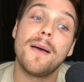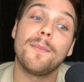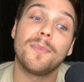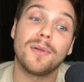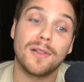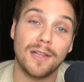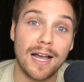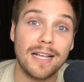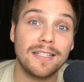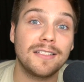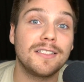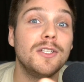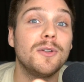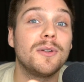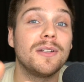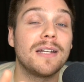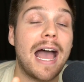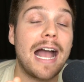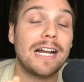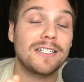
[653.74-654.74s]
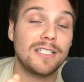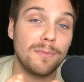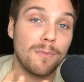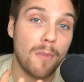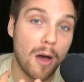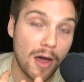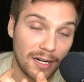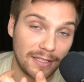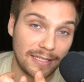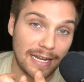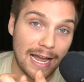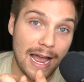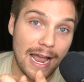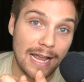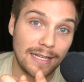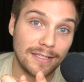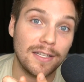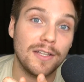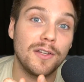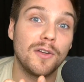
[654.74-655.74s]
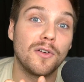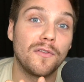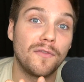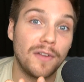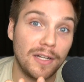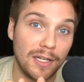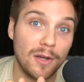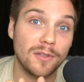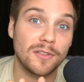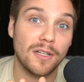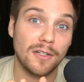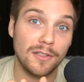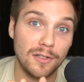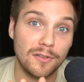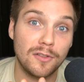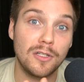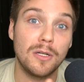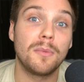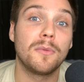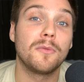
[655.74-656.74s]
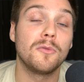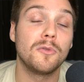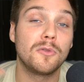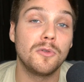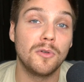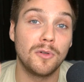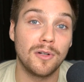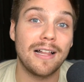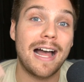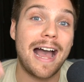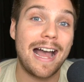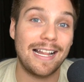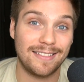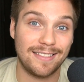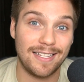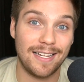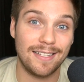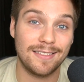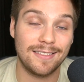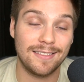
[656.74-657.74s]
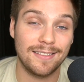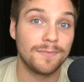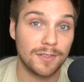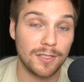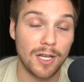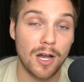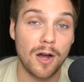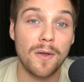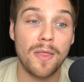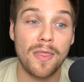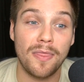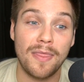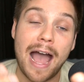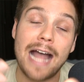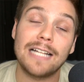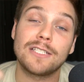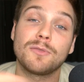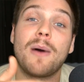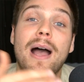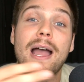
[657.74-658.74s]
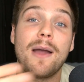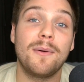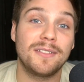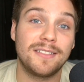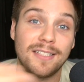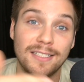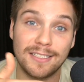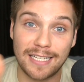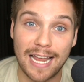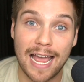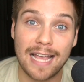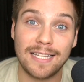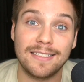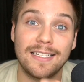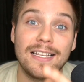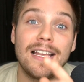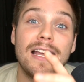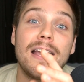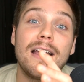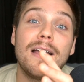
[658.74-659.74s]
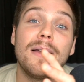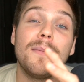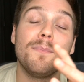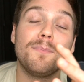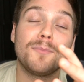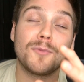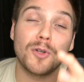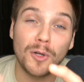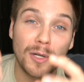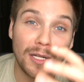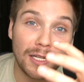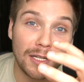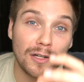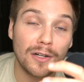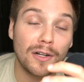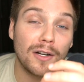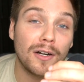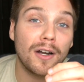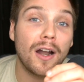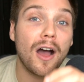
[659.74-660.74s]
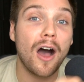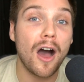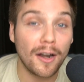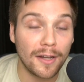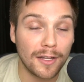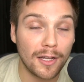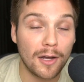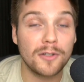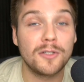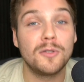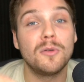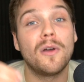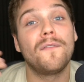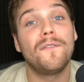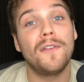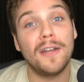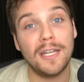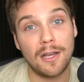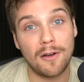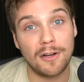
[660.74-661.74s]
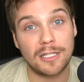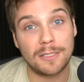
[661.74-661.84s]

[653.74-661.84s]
Plus, you can actually monetize your videos on YouTube through Google AdSense. So that's why I would suggest turning your audio to a video